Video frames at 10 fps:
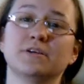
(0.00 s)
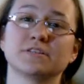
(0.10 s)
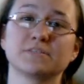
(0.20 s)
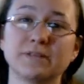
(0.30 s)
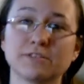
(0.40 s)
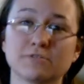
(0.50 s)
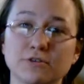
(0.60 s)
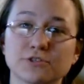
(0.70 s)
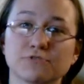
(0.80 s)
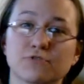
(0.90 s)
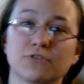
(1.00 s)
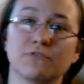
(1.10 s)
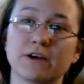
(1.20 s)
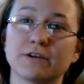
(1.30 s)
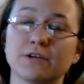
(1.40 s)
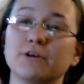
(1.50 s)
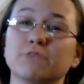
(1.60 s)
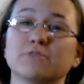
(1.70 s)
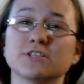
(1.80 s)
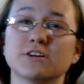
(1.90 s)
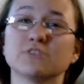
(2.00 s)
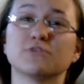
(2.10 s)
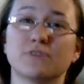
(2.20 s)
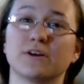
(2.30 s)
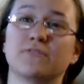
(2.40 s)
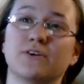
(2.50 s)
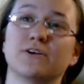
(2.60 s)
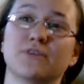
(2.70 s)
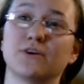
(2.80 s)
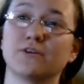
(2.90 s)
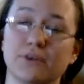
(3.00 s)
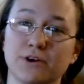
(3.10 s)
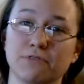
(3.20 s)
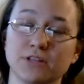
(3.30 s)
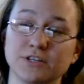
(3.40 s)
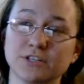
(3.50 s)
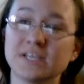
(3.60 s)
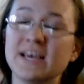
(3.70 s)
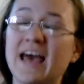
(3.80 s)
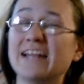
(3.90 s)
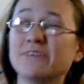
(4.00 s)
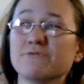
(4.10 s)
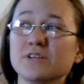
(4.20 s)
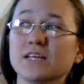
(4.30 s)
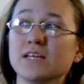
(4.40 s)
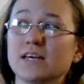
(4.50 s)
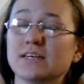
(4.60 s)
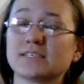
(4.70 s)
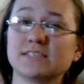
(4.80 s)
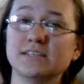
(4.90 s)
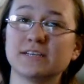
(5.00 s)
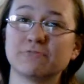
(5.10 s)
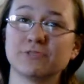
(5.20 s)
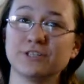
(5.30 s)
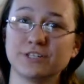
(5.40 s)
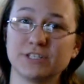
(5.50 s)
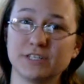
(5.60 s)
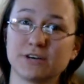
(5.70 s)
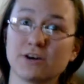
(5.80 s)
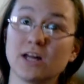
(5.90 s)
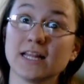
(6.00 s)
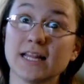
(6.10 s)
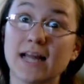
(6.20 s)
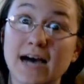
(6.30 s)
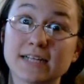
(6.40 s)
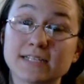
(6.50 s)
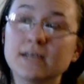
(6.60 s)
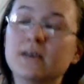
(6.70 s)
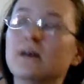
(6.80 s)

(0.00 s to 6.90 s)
because Spencer also wrote the Fairy Queen, which is also very, very, very, very religious, and he really likes sneaking religion in there a lot.